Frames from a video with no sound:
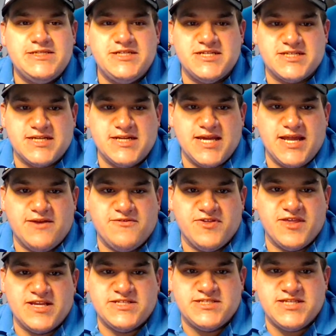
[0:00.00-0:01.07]
Just gonna get
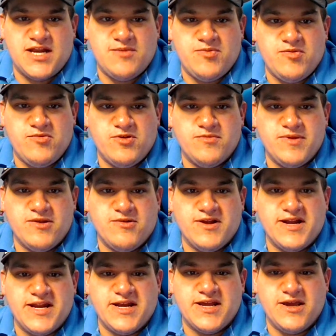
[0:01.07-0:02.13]
everything set up and we'll be
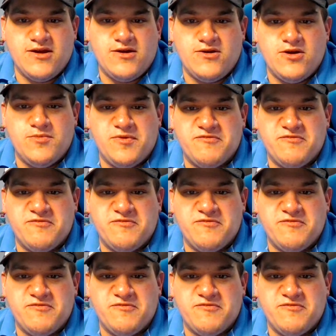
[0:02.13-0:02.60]
ready to go.